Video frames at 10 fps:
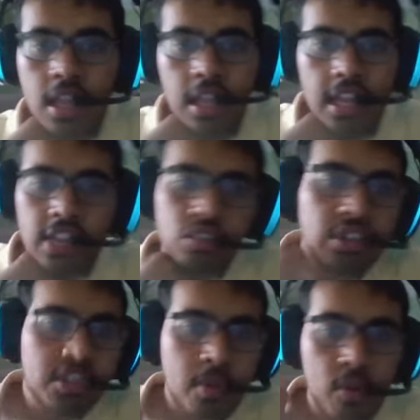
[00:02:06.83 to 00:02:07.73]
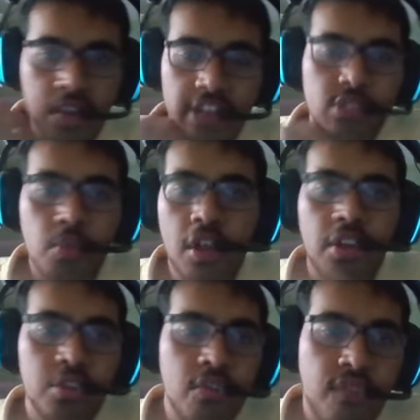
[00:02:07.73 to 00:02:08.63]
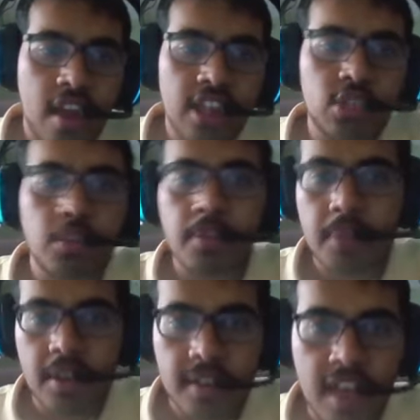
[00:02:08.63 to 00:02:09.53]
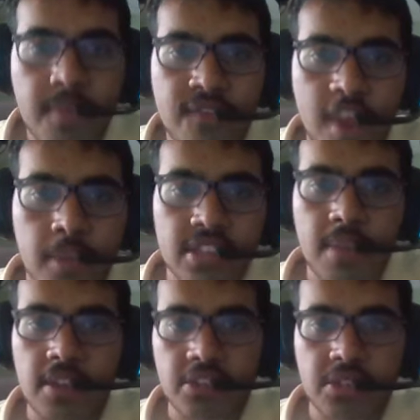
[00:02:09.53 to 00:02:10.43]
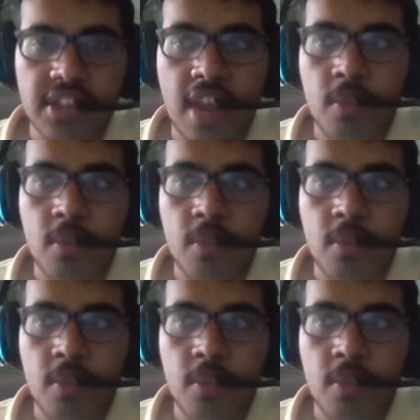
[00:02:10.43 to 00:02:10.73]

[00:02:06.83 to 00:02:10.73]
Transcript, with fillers: And so let's be real, guys. We all knew France were the big, heavy favorites coming into this game.